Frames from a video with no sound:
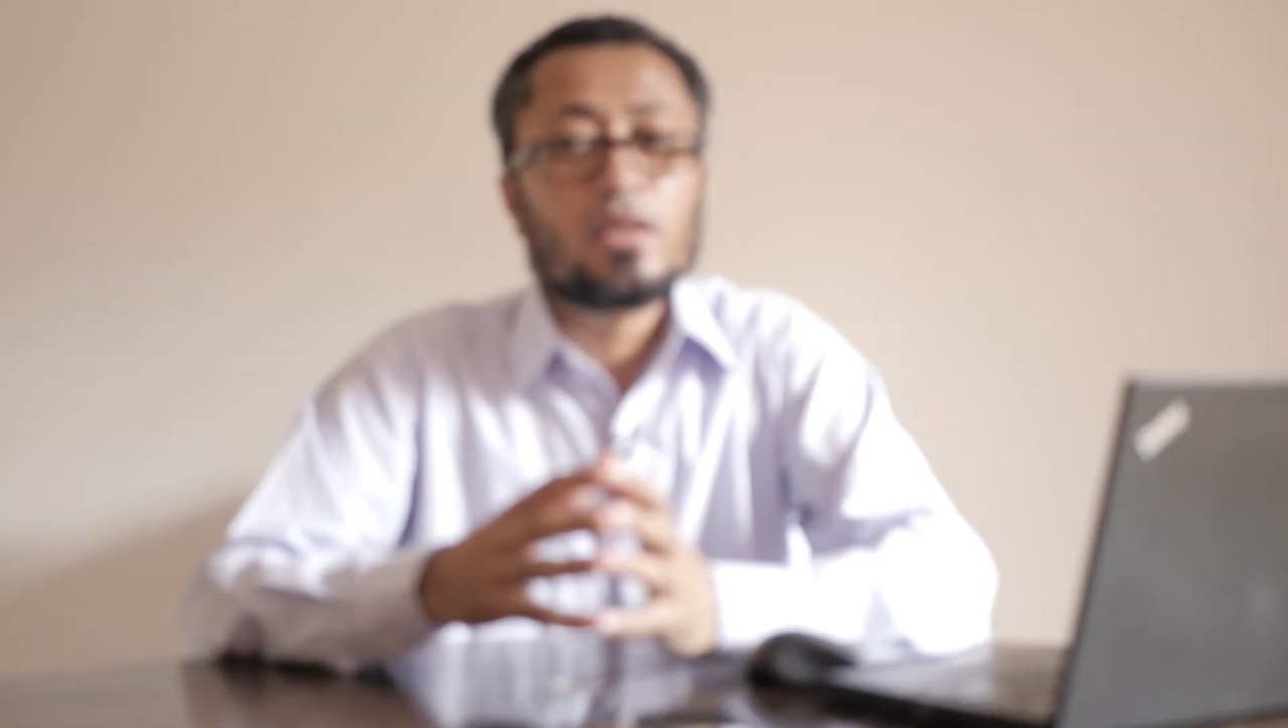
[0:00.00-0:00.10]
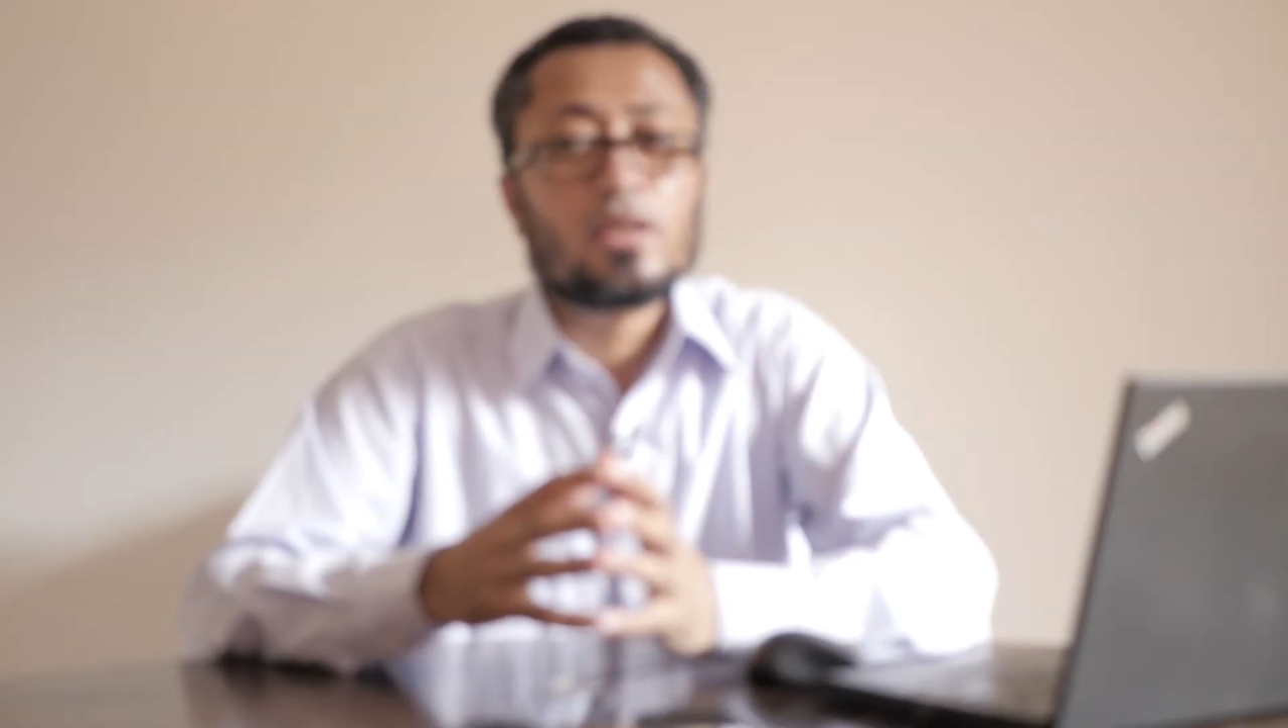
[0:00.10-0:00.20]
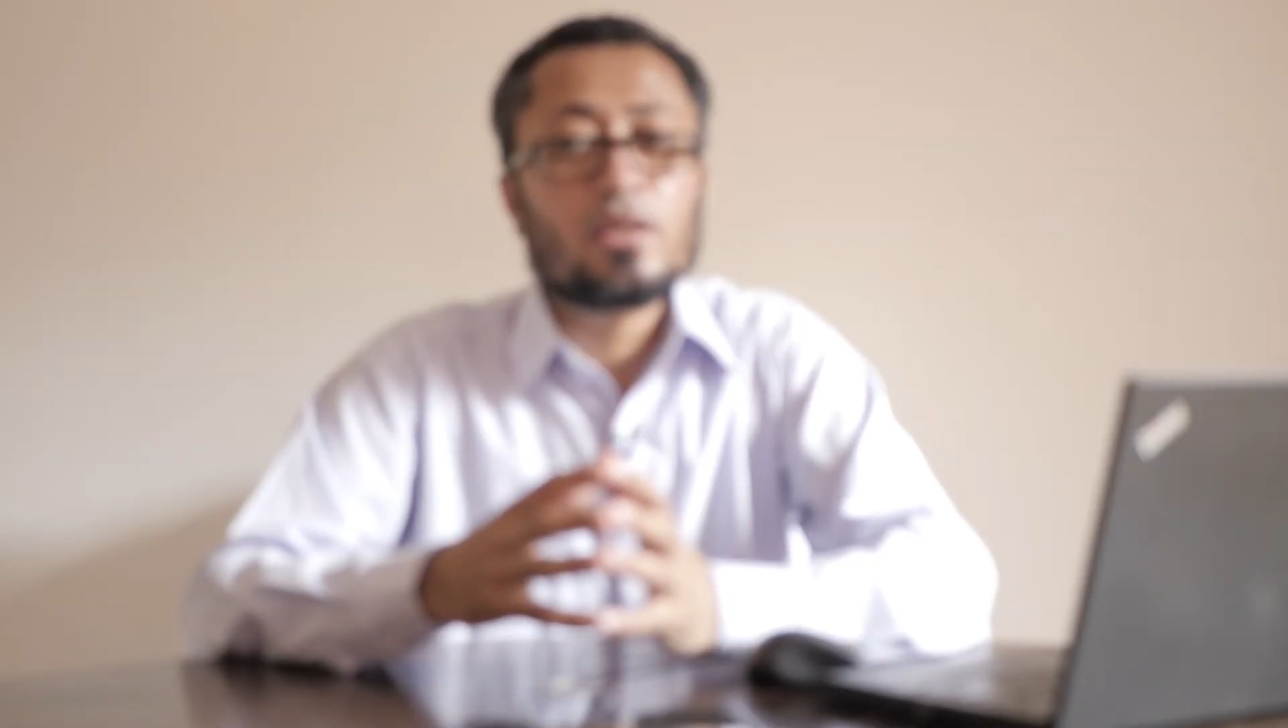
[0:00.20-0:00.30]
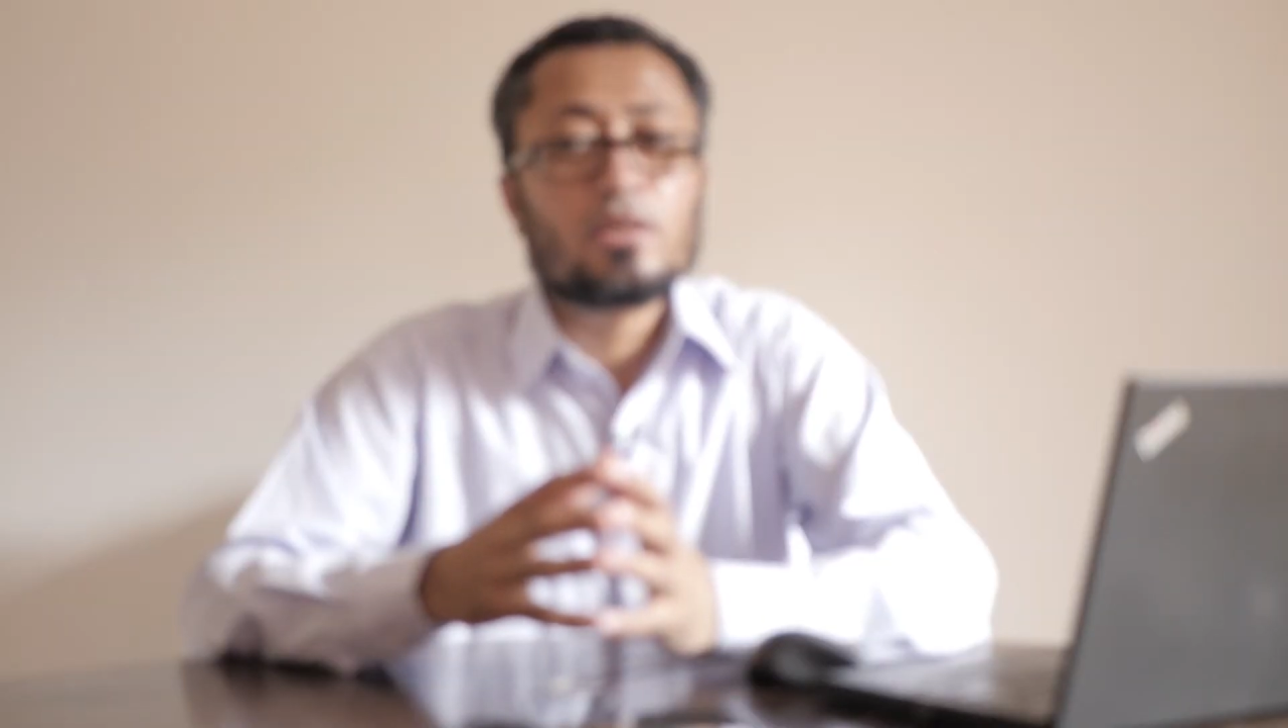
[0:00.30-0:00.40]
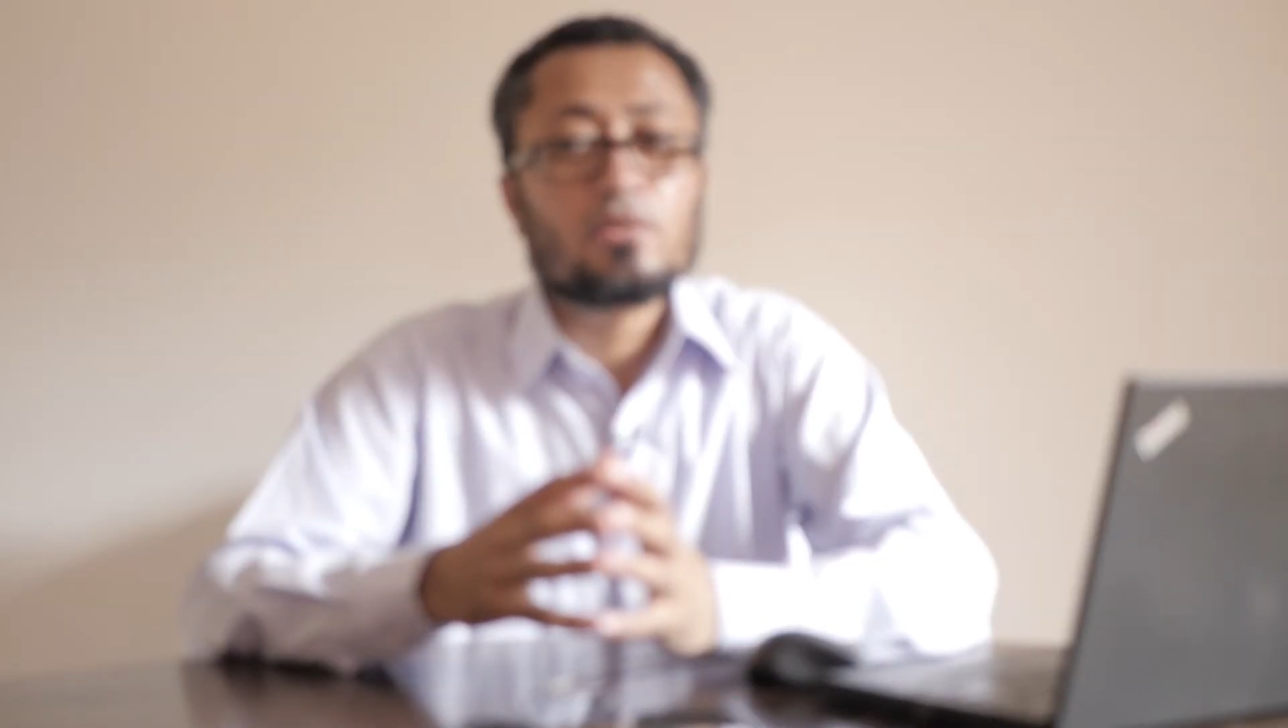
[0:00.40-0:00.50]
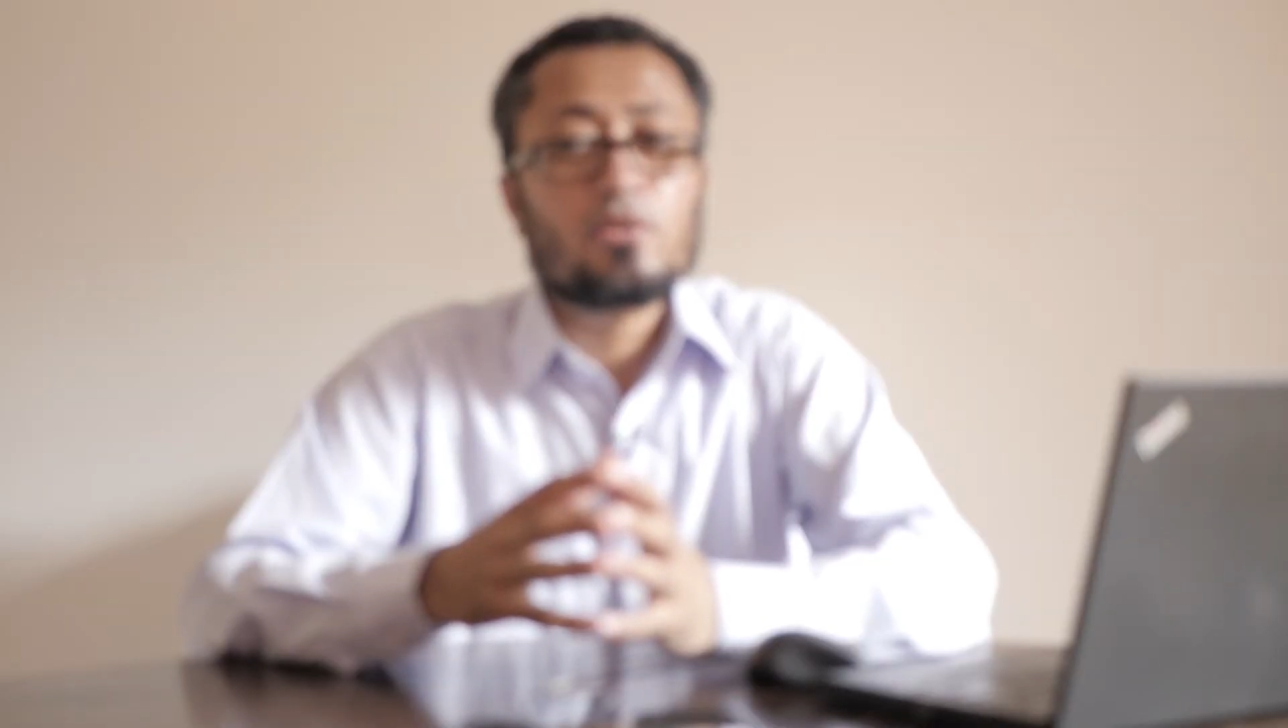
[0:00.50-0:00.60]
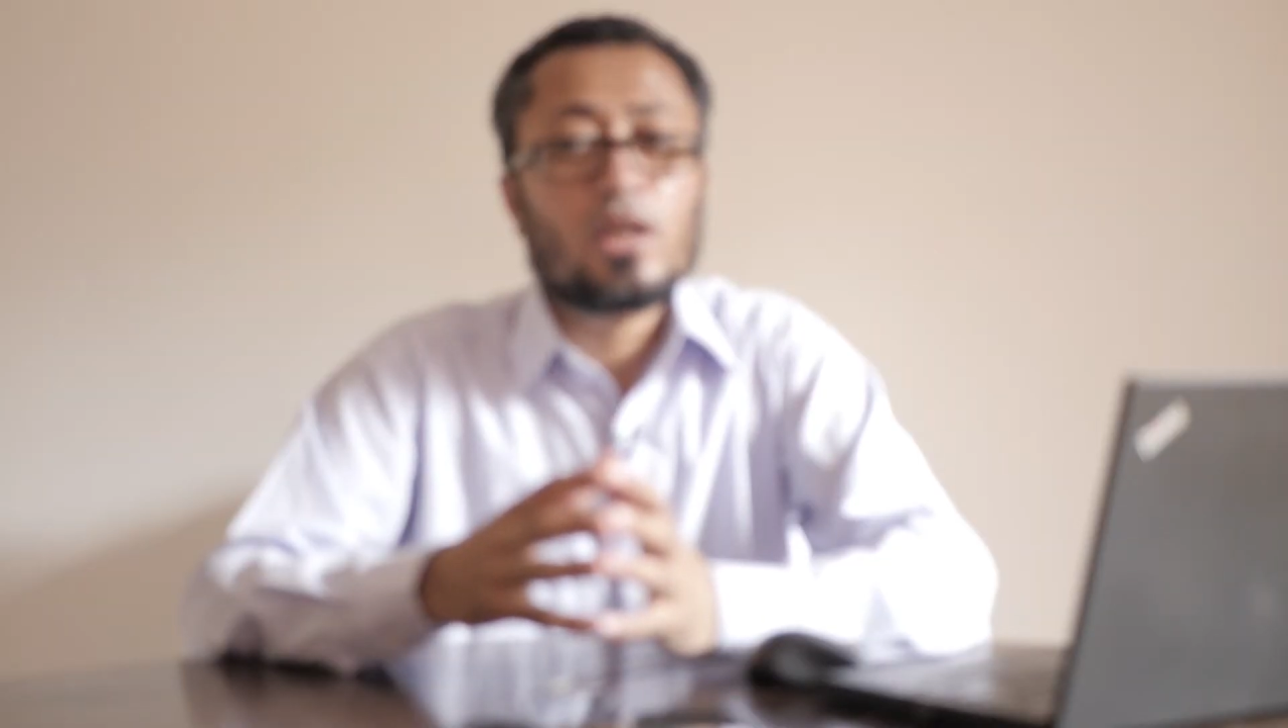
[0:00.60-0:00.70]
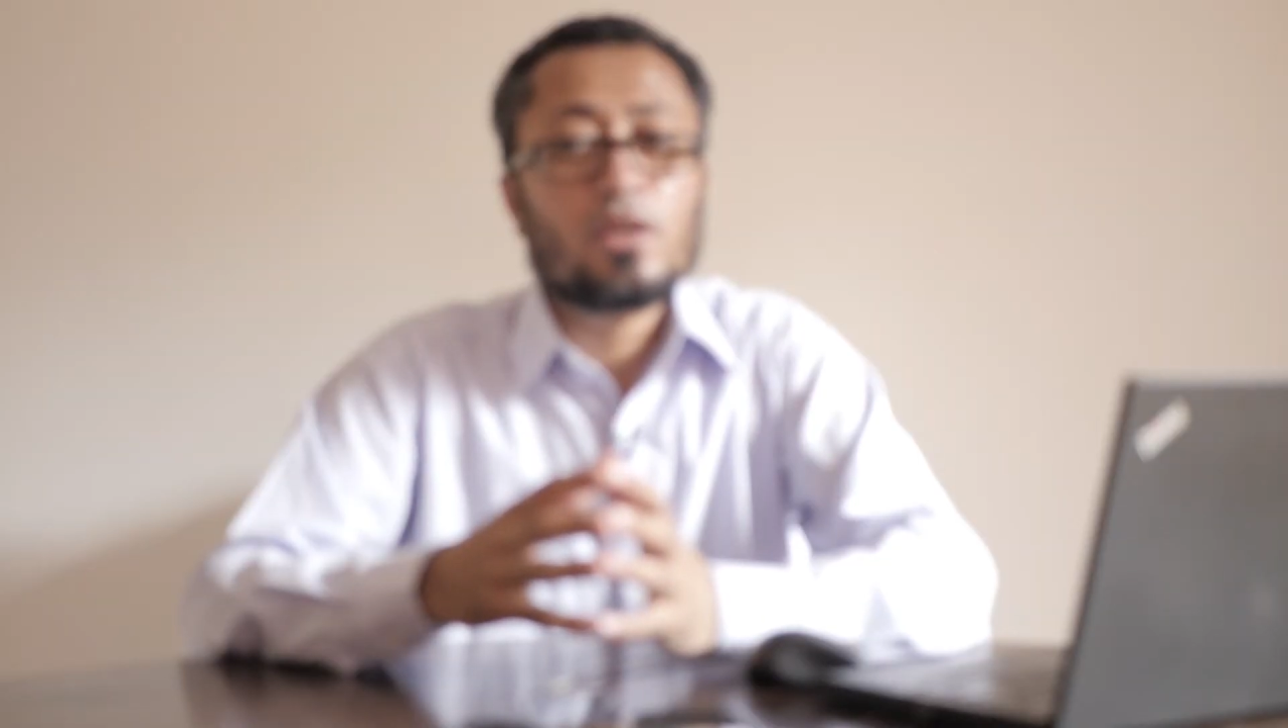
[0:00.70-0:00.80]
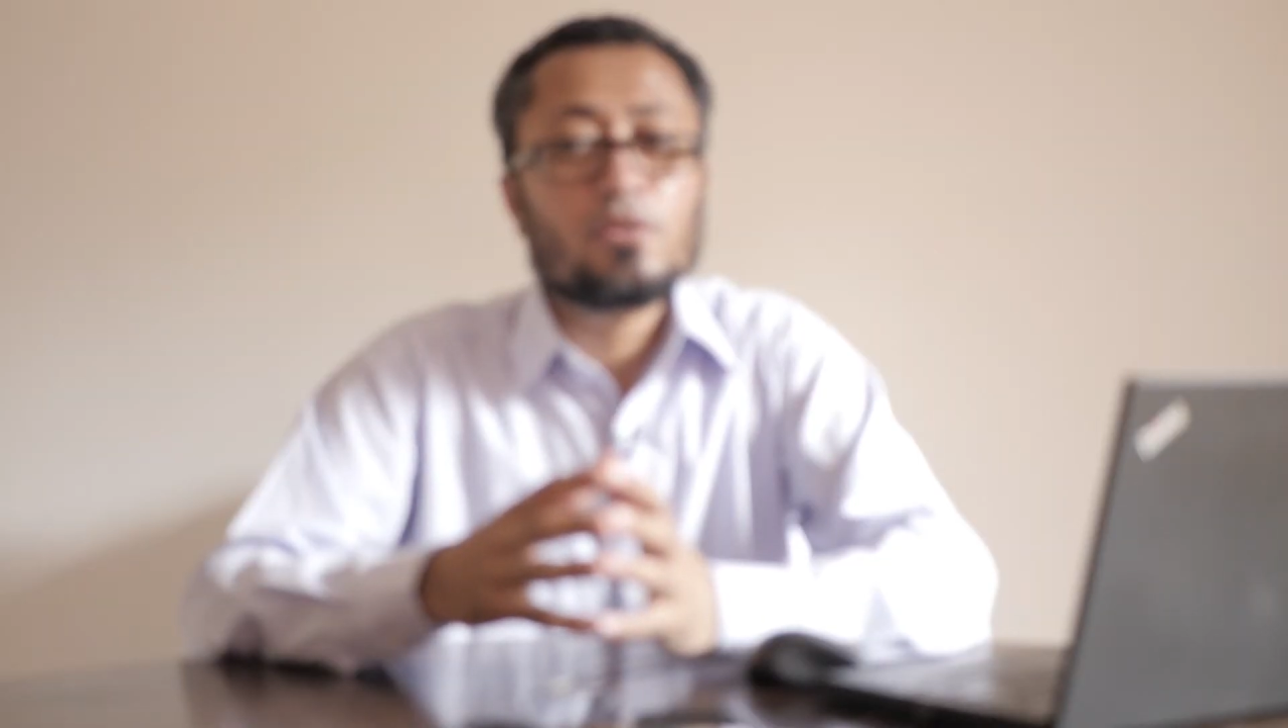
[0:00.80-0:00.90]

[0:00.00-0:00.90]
the restaurant,